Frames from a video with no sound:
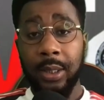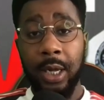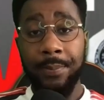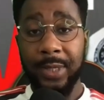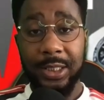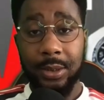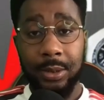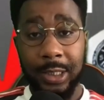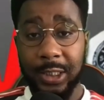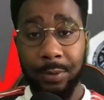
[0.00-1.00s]

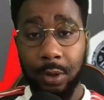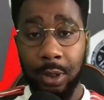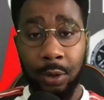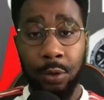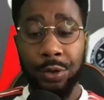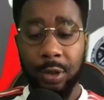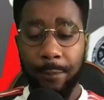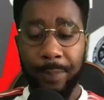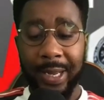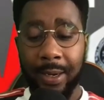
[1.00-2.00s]
This inclusion
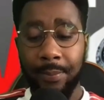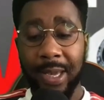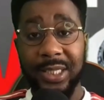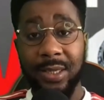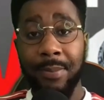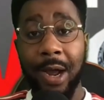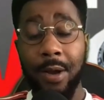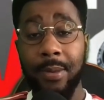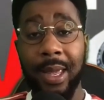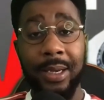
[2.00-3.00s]
of playing Mason
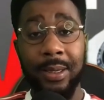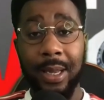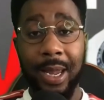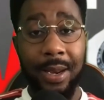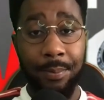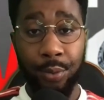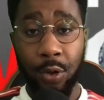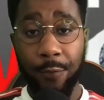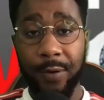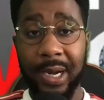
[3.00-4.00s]
Mount and
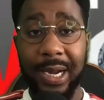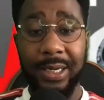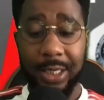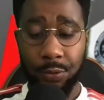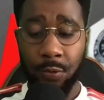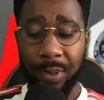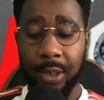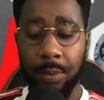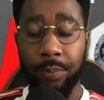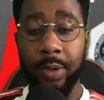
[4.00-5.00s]
Bruno Fernandes will be
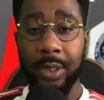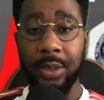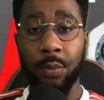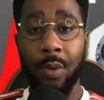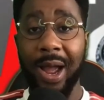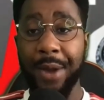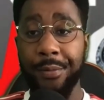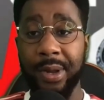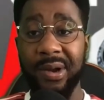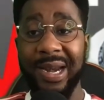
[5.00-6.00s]
the reason why
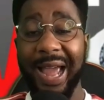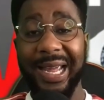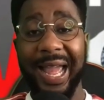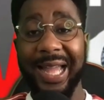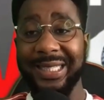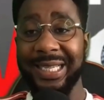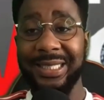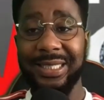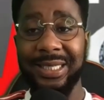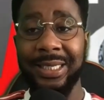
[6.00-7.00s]
we lack
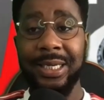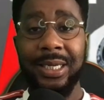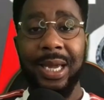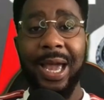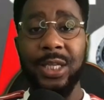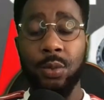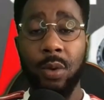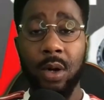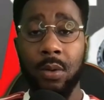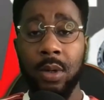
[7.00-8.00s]
identity as
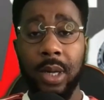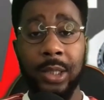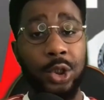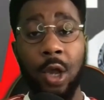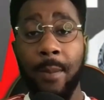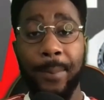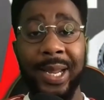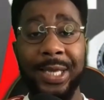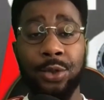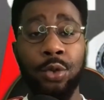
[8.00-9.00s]
well. And certain
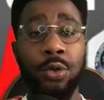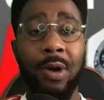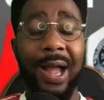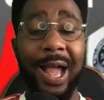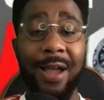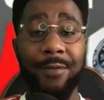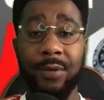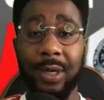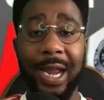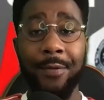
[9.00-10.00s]
players do not have
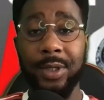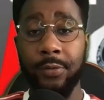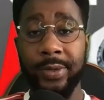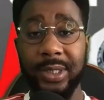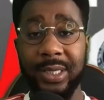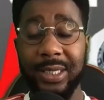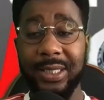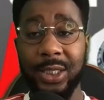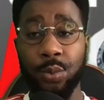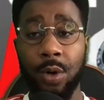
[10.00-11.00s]
the characteristics
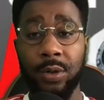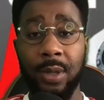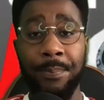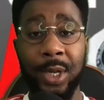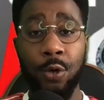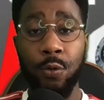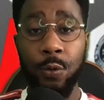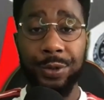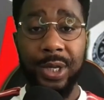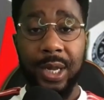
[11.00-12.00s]
as well, the
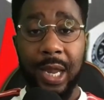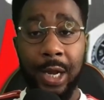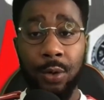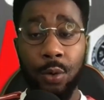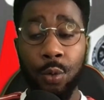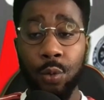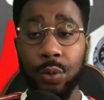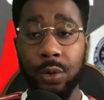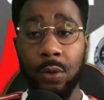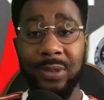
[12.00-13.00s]
minerals, and
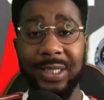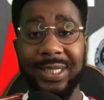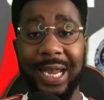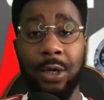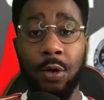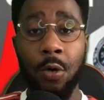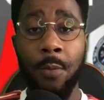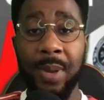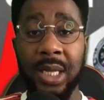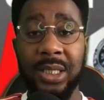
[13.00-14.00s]
also the technical
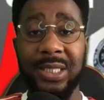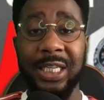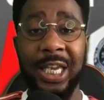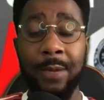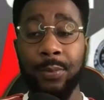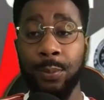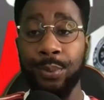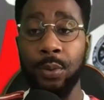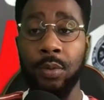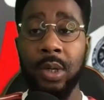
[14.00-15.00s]
abilities to keep the
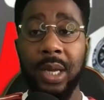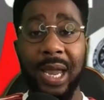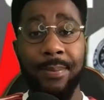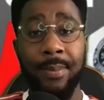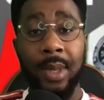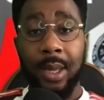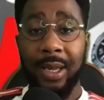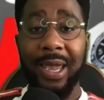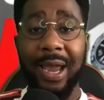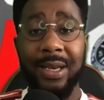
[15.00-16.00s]
ball. And
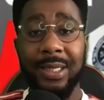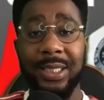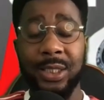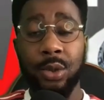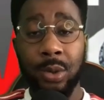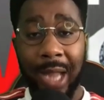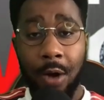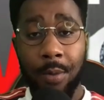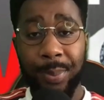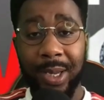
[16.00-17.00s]
again, this has
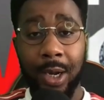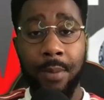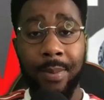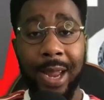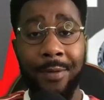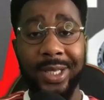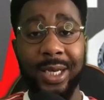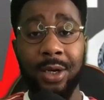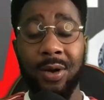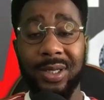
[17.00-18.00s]
now become Erik
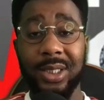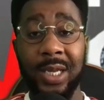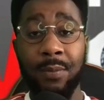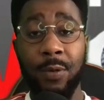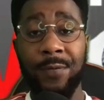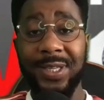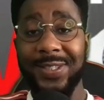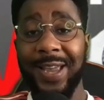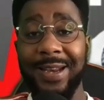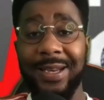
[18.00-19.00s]
ten Hag's team with his
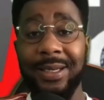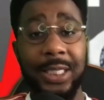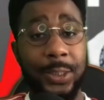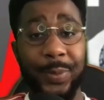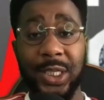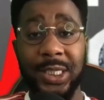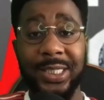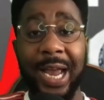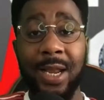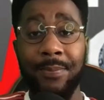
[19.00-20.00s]
signing, especially
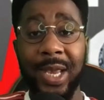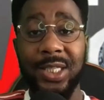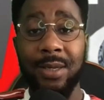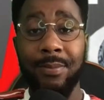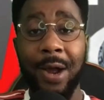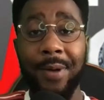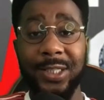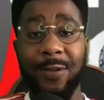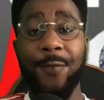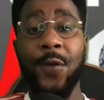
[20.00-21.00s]
signing Mason Mount
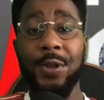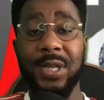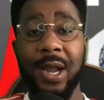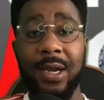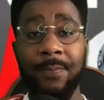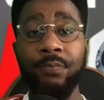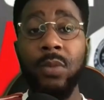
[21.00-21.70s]
as the first signing.